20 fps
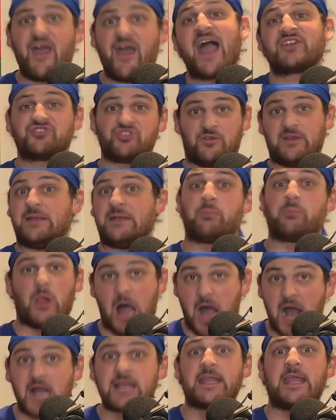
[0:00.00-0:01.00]
of actually
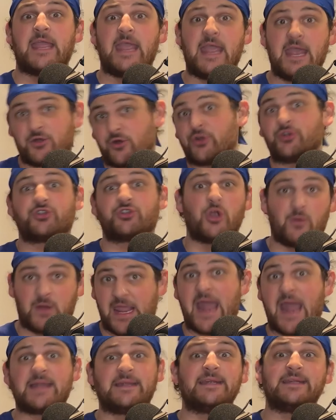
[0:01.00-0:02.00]
blocking it or
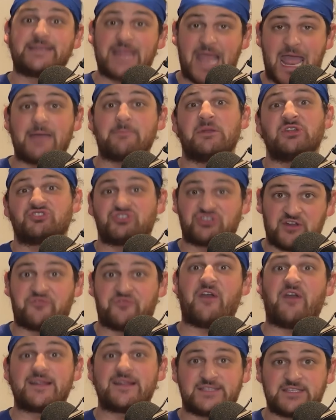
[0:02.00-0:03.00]
doing any damage
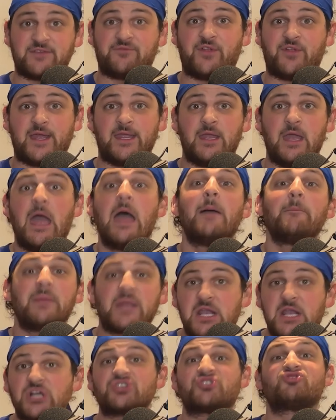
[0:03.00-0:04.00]
defensively
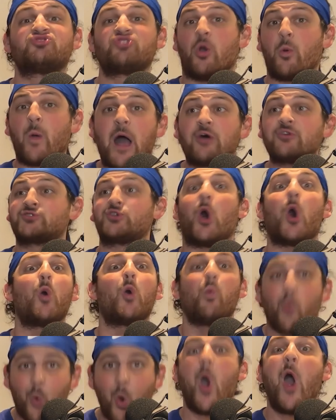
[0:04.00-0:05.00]
because Joel's
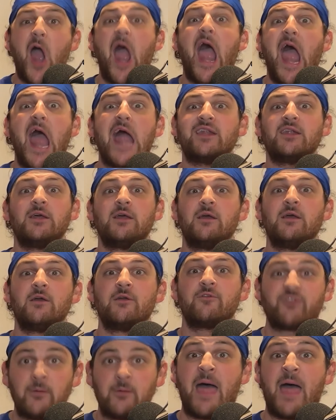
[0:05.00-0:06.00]
all what
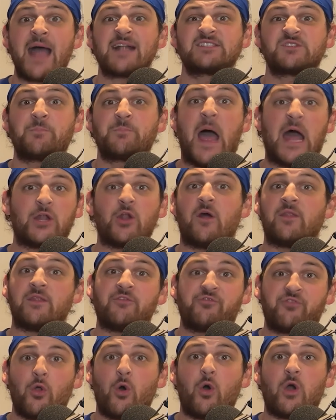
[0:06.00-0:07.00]
from that spot
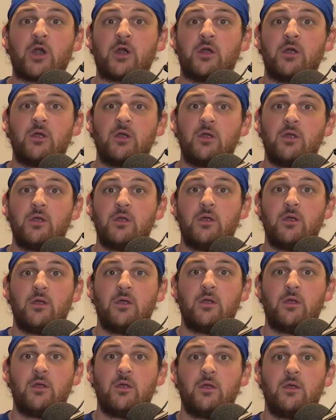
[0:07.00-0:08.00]
on the floor?
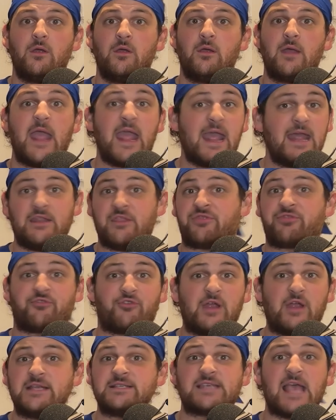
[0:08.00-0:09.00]
Hitting
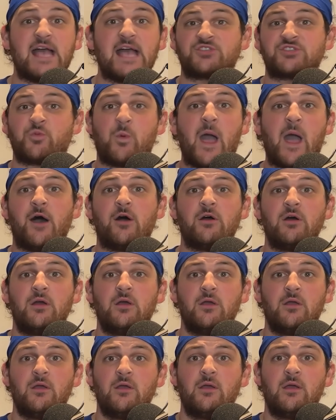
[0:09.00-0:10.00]
threes as
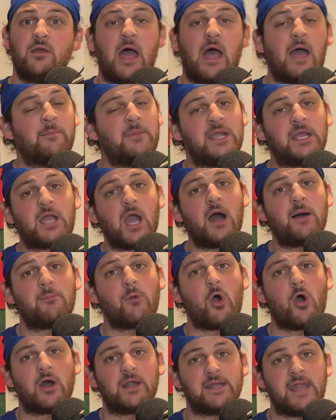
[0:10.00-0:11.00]
well? I mean,
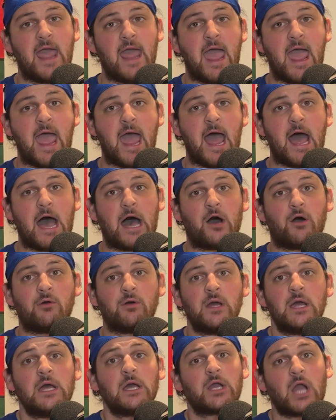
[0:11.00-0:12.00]
come on
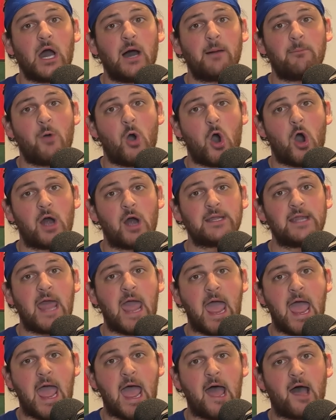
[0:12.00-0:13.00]
now. Come on
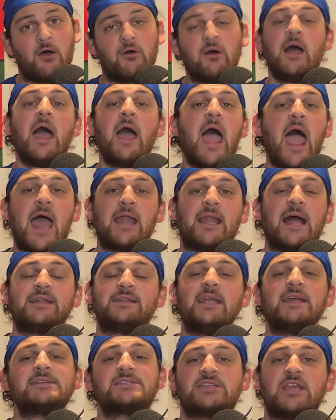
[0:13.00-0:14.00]
now. And
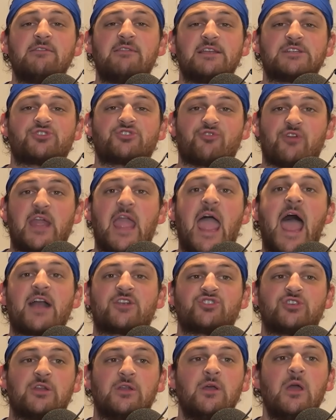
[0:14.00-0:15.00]
I did see this
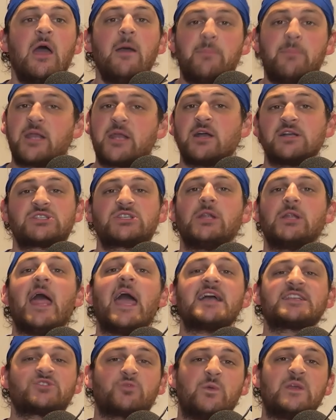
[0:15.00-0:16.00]
reaction because the
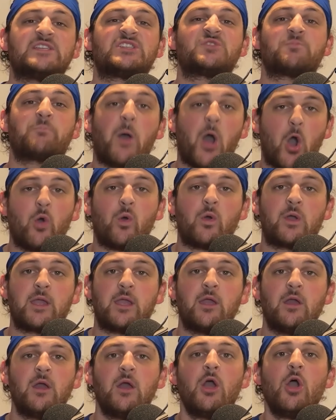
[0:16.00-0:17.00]
last we
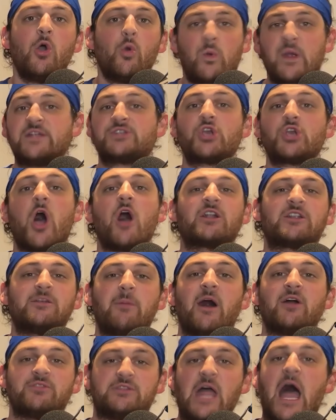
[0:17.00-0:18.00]
spoke, we
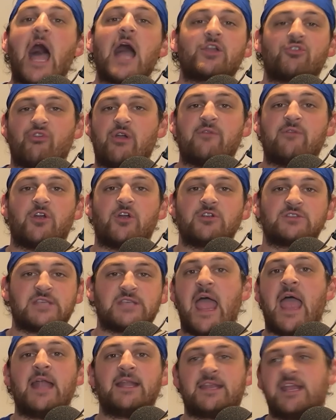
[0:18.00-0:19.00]
talked about Doc
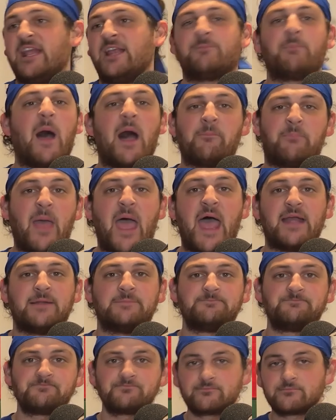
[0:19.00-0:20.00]
Rivers and Keith
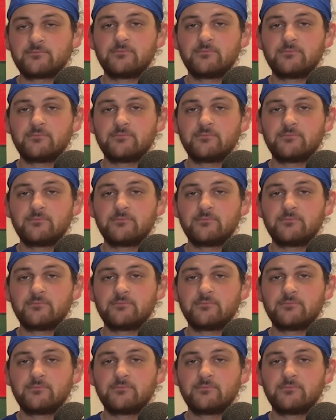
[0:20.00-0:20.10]
Pompey.